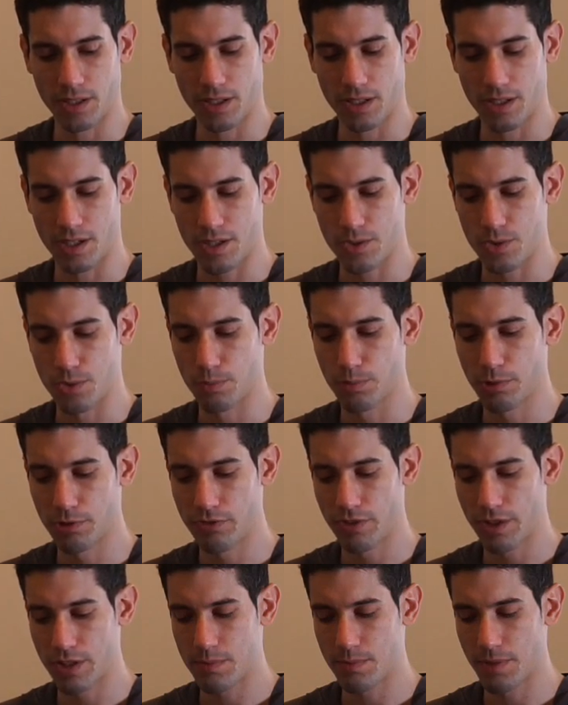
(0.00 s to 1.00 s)
I, I, should
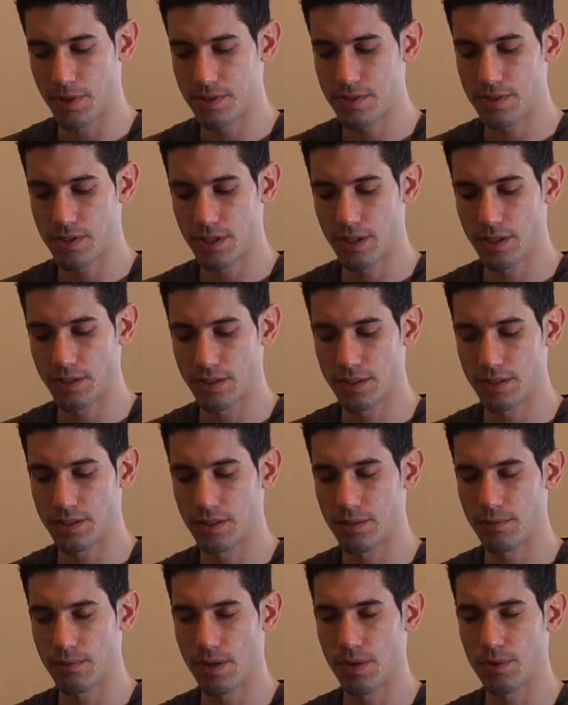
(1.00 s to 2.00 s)
preface by saying that
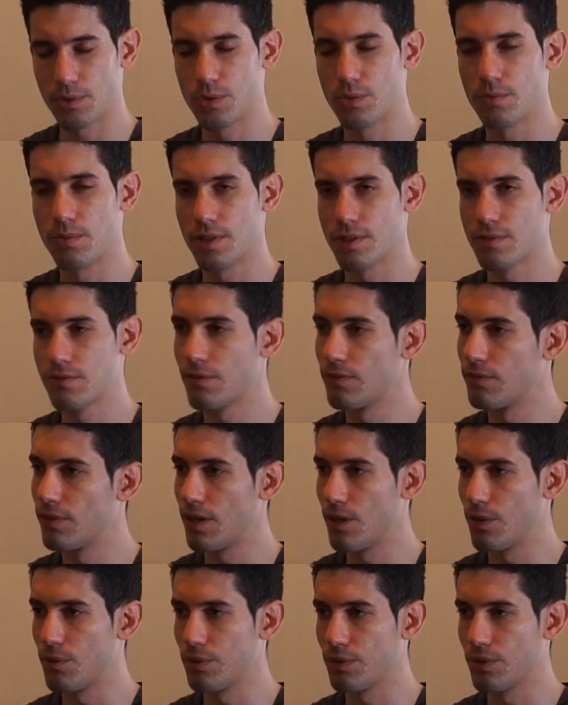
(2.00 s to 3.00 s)
in about two months from
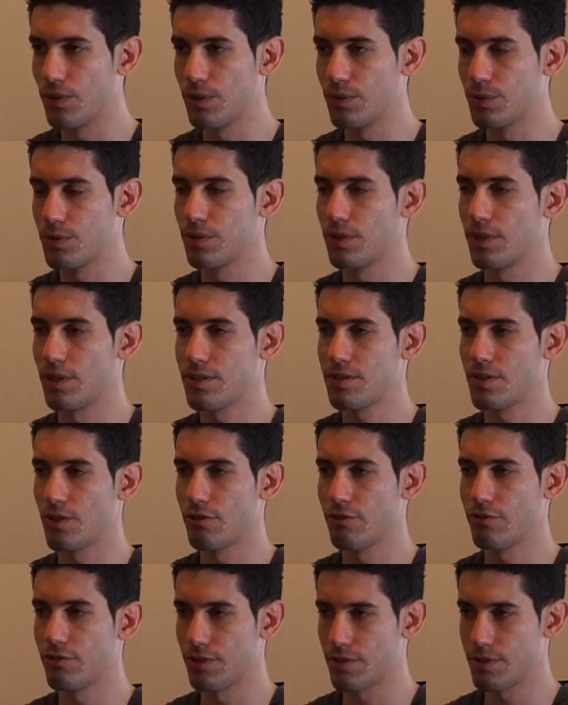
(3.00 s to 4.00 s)
now, we're going to release our
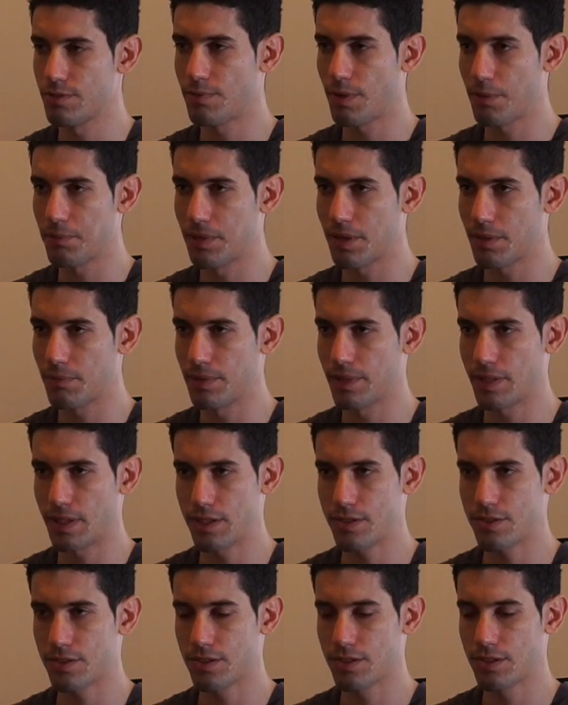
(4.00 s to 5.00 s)
first public
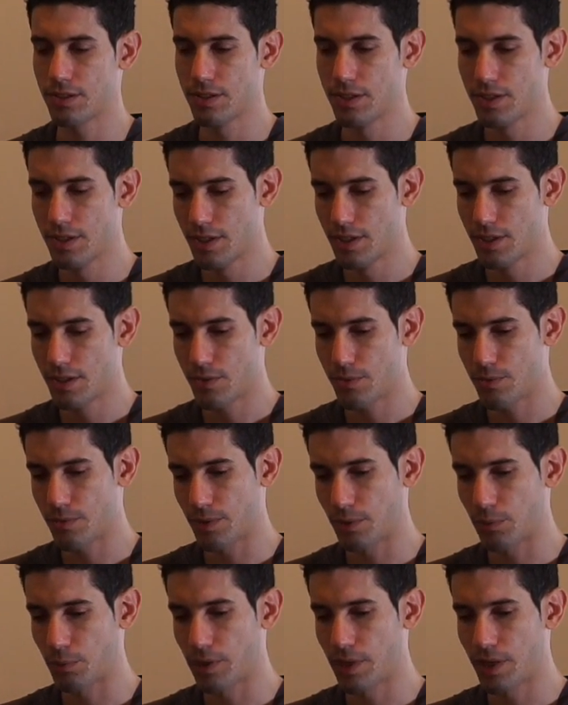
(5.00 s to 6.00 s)
application.
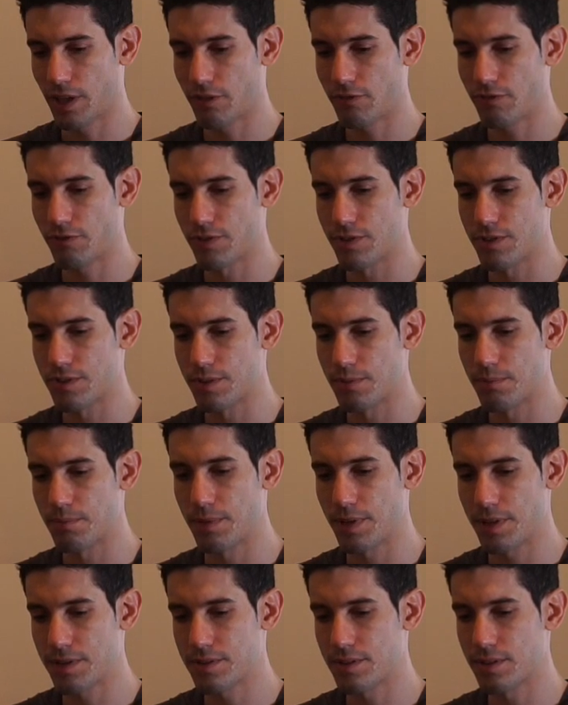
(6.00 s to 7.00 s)
What we have is the
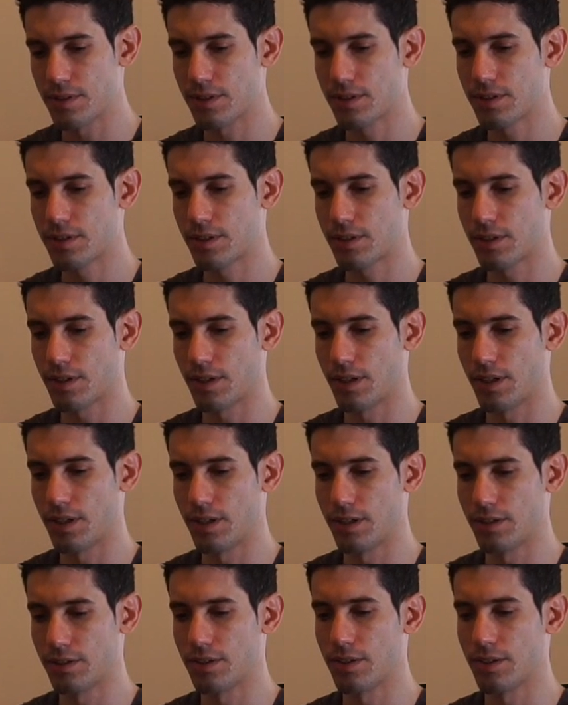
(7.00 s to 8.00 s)
basic, uh, uh,
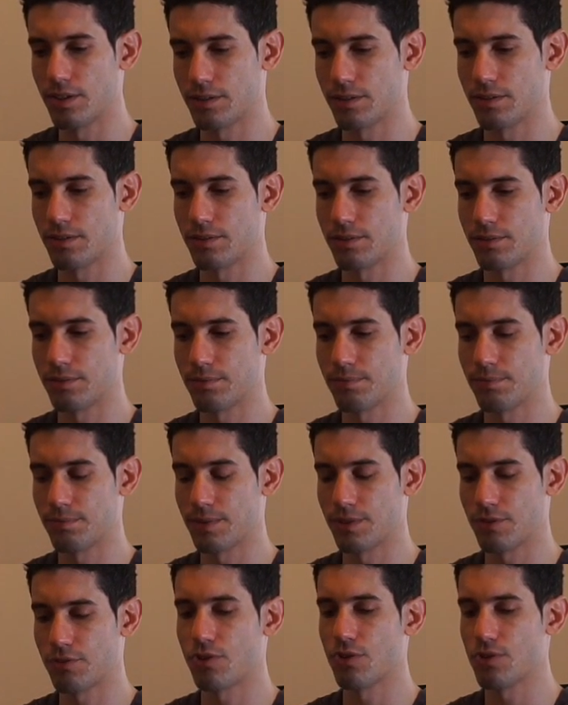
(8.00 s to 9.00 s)

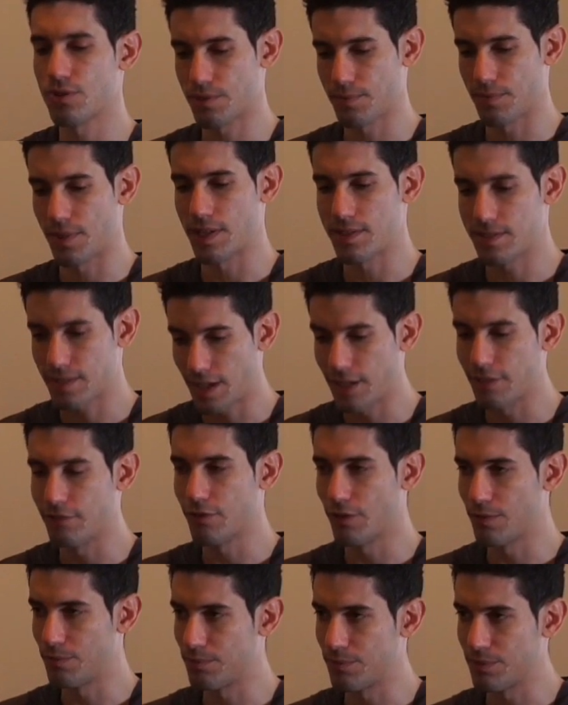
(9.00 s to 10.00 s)
uh, of course, aside
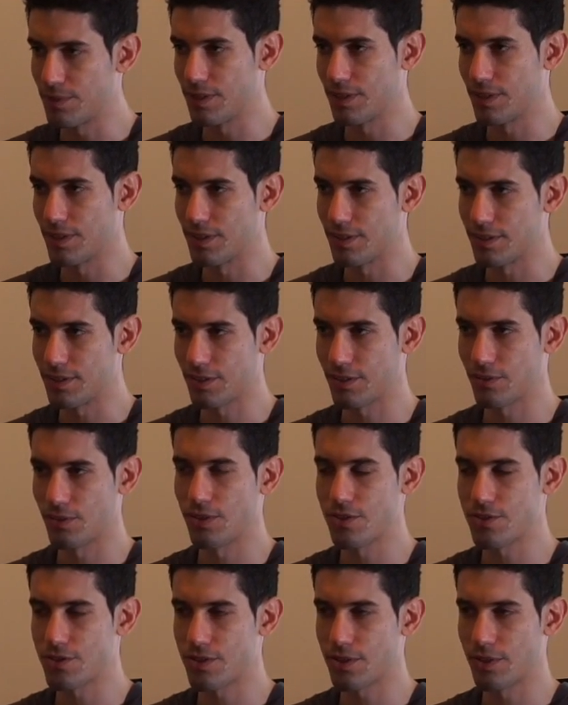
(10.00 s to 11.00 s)
from the
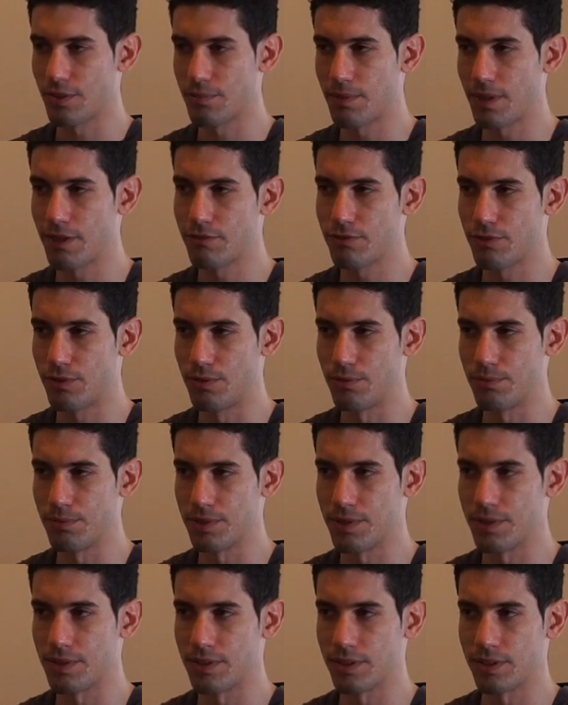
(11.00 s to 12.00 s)
technological platform,
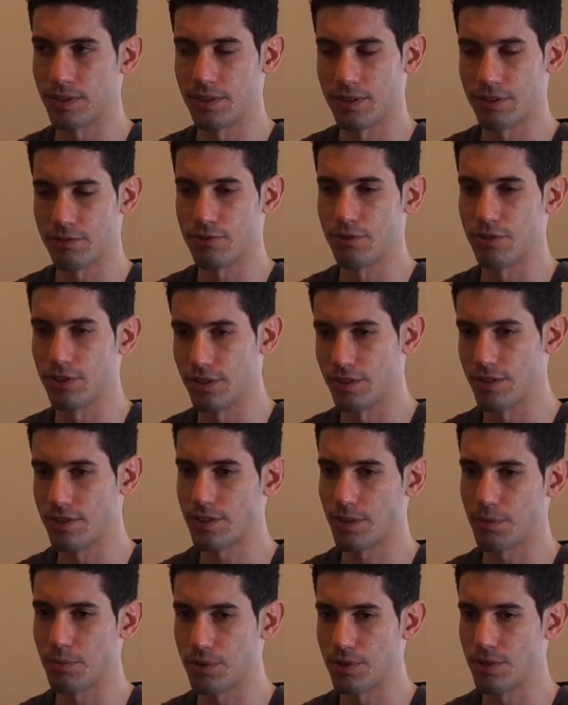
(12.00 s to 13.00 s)
the, the, fully
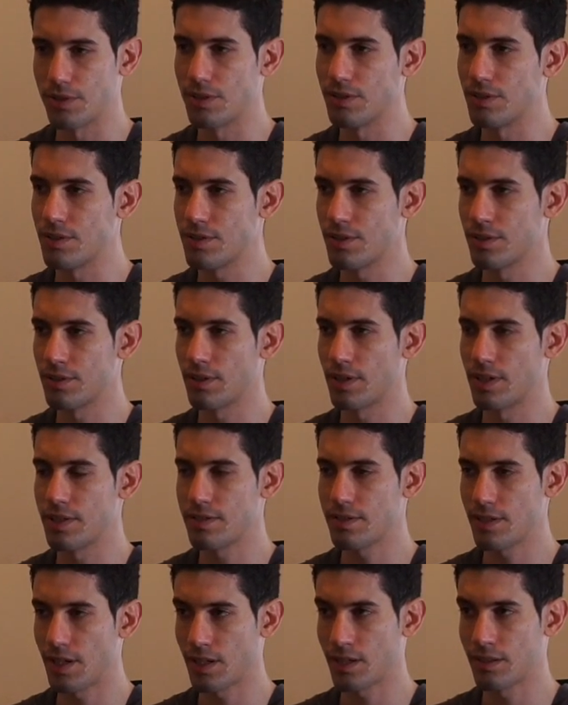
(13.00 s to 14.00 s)
distributed and
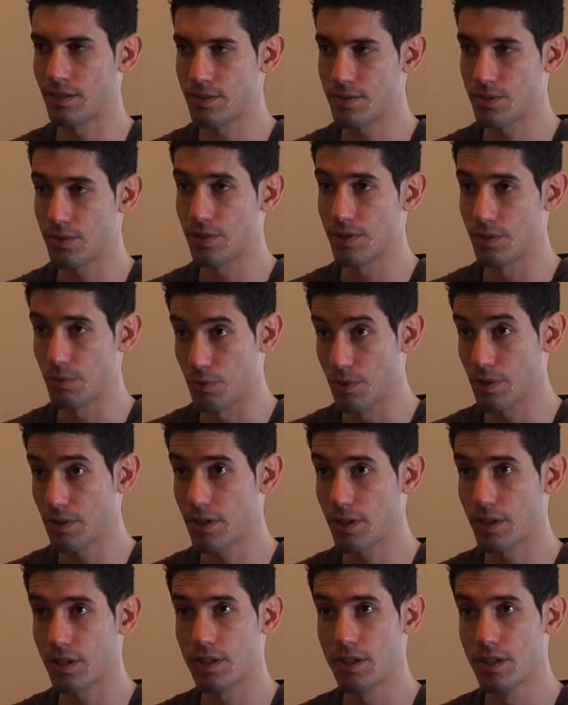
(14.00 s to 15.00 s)
decentralized stack that's already
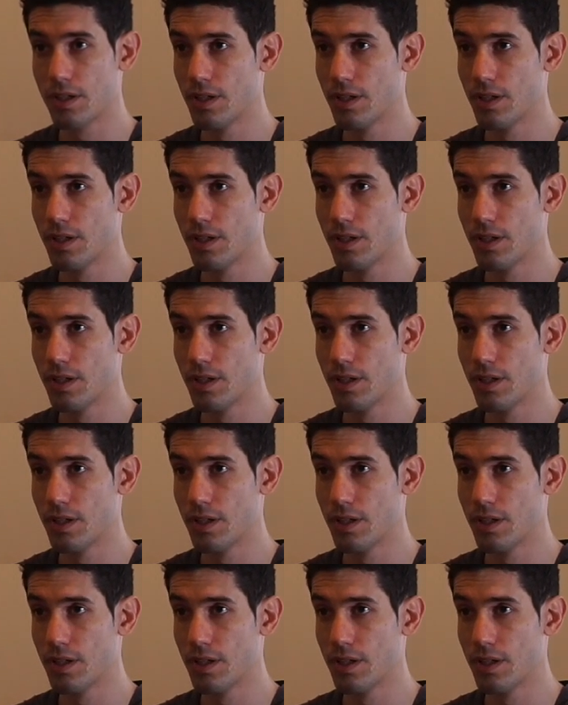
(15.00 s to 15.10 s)
working,